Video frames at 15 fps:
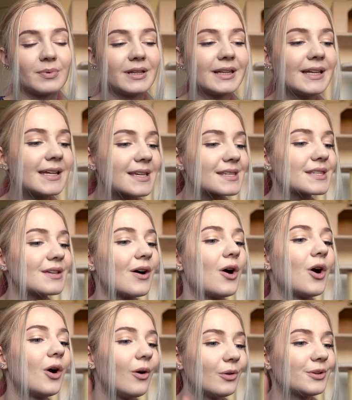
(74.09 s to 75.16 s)
Please
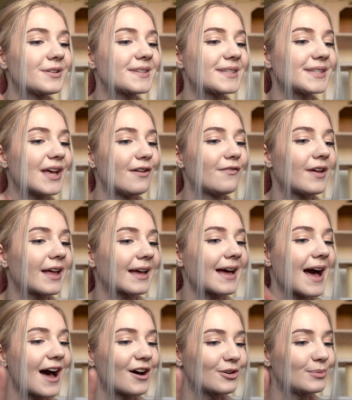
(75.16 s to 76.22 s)
hold yourself
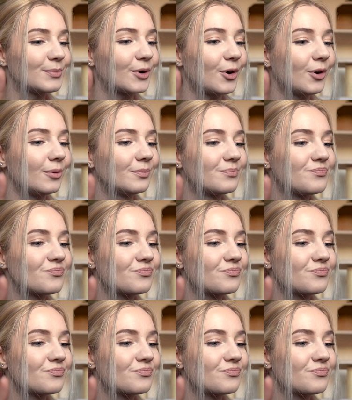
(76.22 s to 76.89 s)
accountable.